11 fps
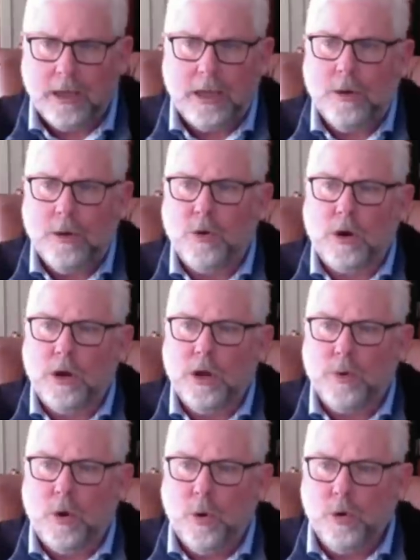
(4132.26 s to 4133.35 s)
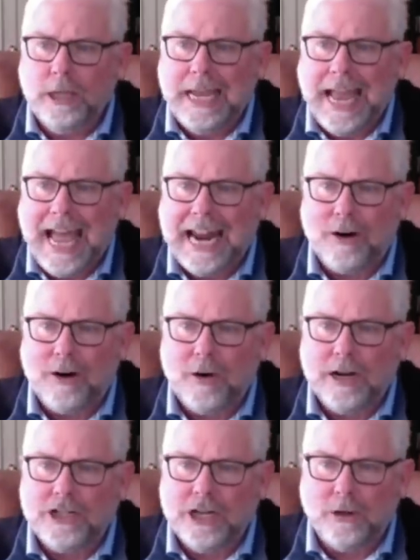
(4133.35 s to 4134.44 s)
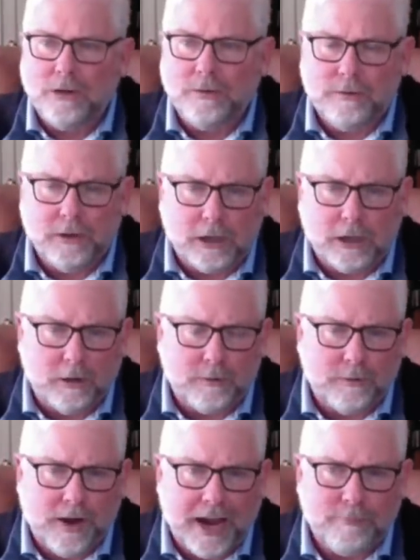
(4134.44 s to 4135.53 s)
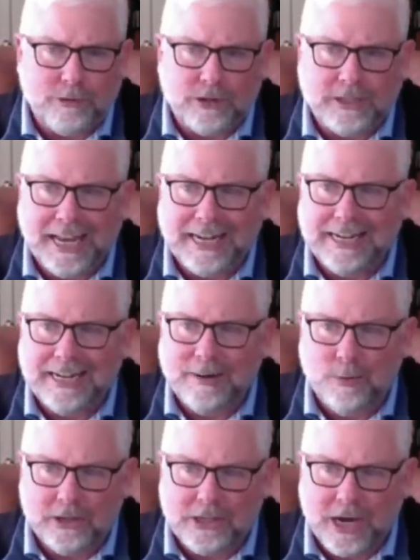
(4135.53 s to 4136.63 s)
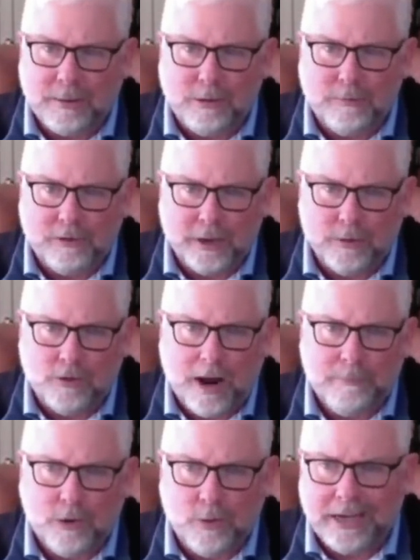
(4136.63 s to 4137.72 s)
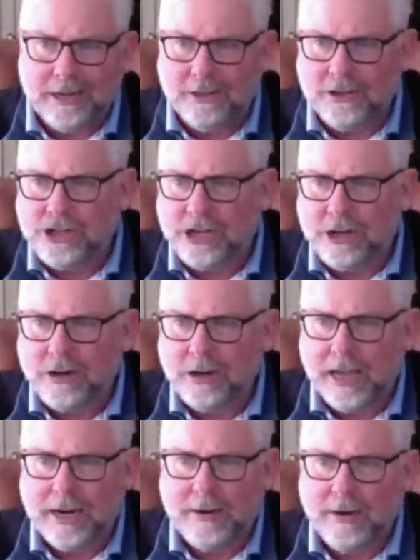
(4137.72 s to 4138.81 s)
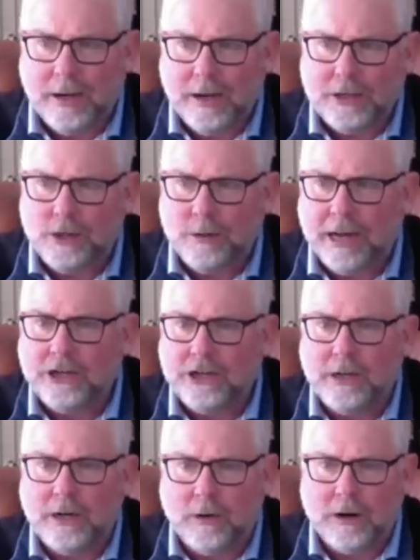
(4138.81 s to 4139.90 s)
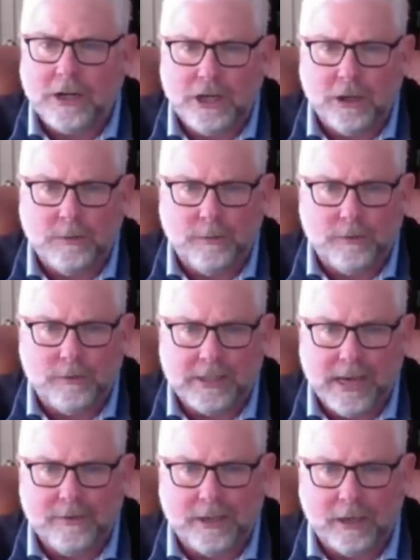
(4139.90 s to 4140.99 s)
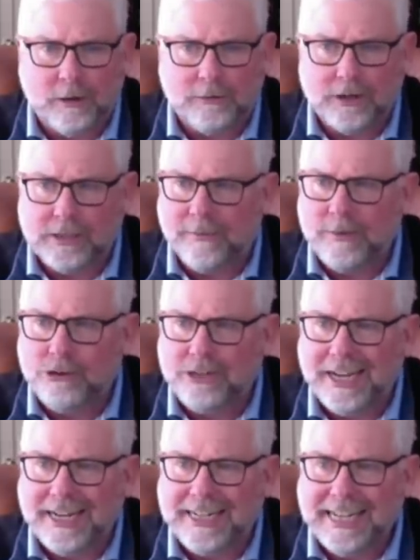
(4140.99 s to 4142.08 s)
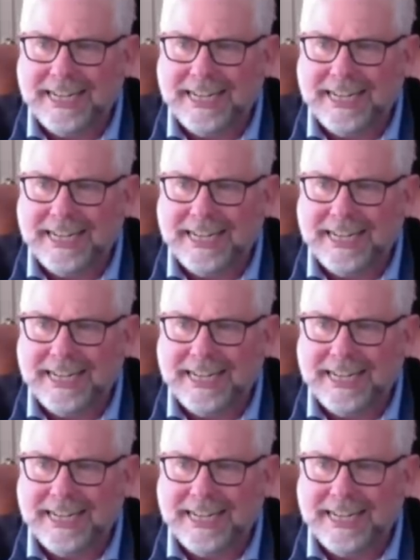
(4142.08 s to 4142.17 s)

you only had an earnings yield of a little over 5%. When the stock portfolio dropped going into this year, as you mentioned, earnings yield of a little over 7%.